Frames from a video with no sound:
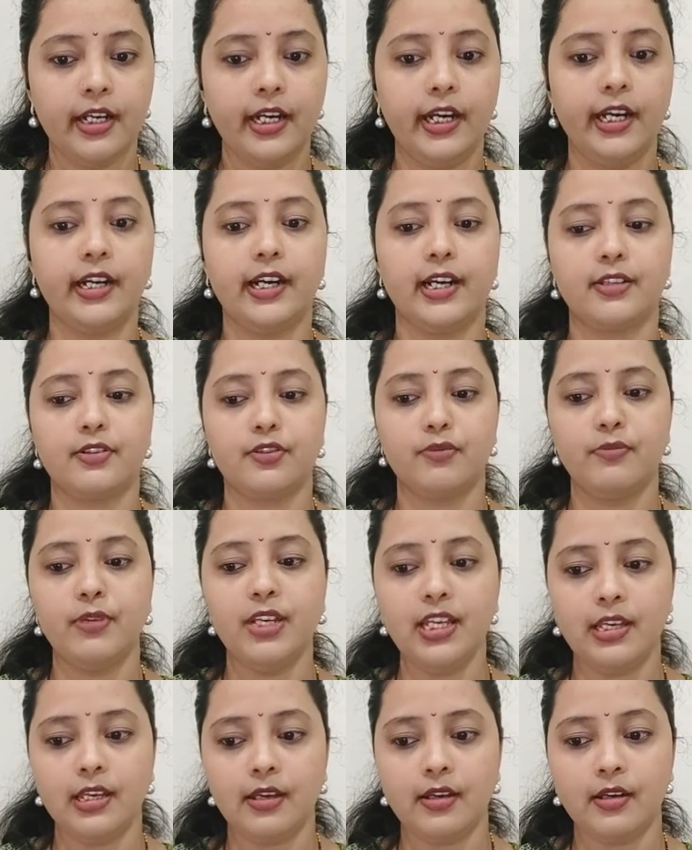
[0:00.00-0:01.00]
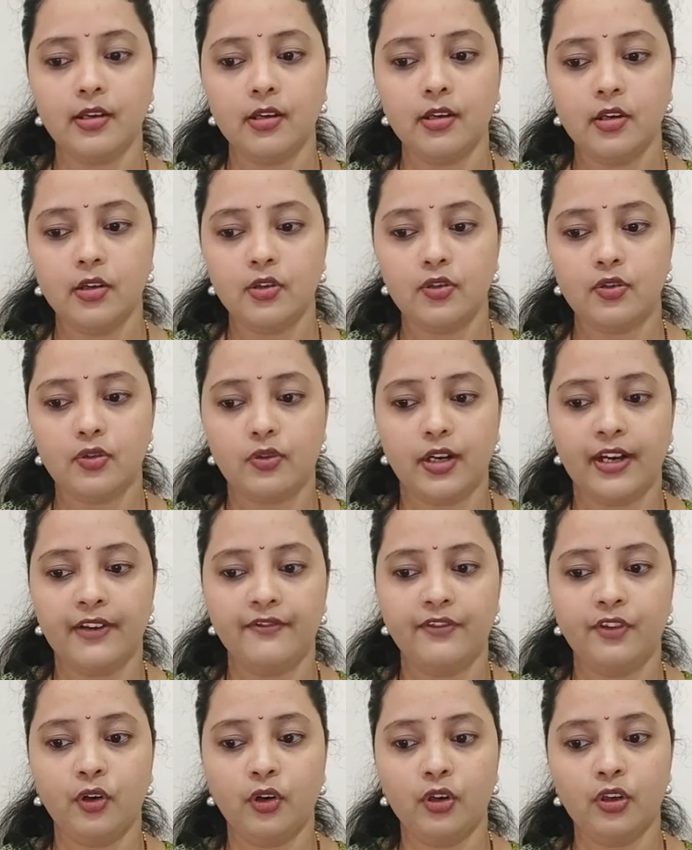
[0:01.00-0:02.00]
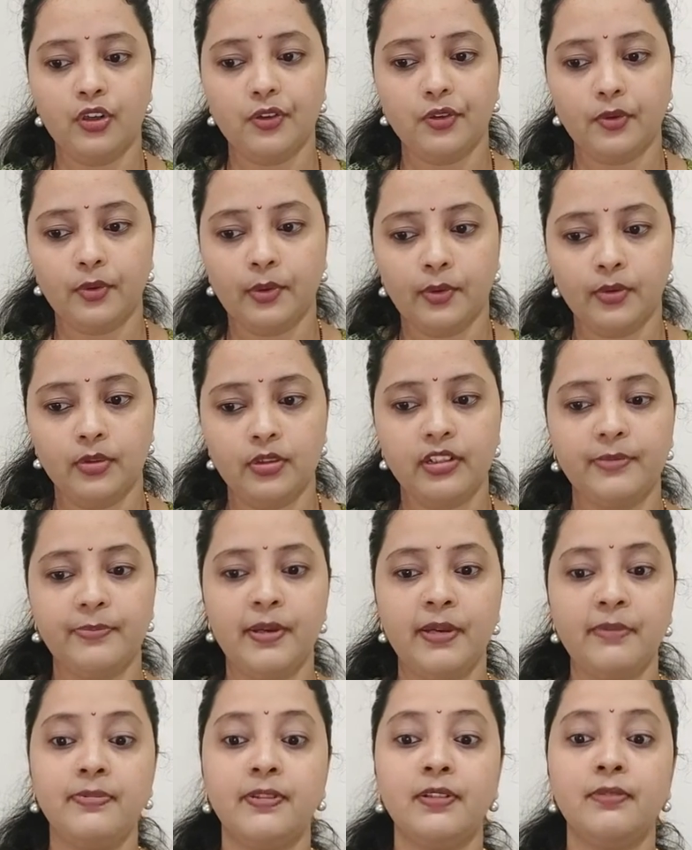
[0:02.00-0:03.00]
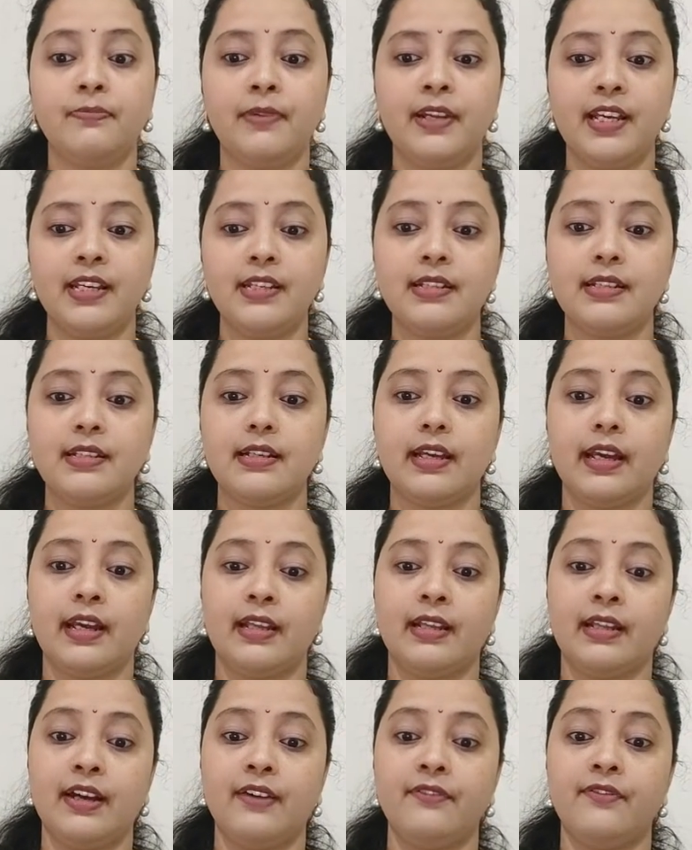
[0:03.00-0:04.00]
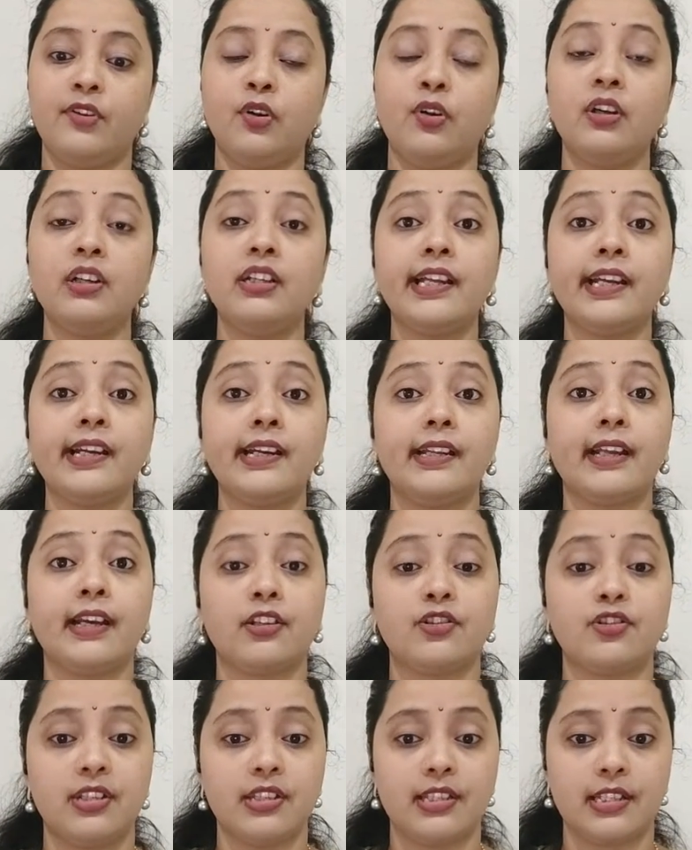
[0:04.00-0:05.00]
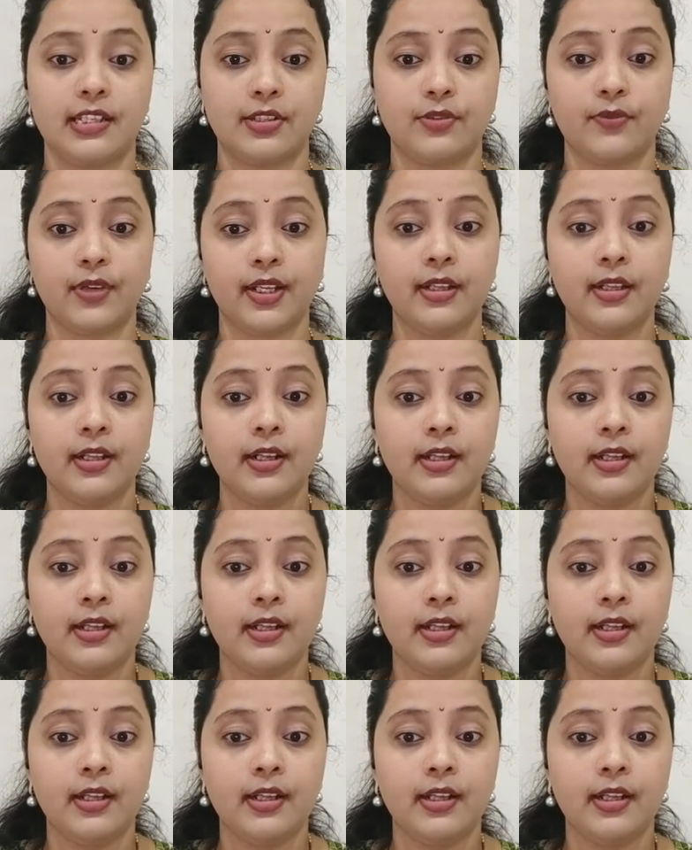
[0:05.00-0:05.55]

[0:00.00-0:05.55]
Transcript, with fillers: It has to be E. So I've got all the people placed and I've got the directions as well.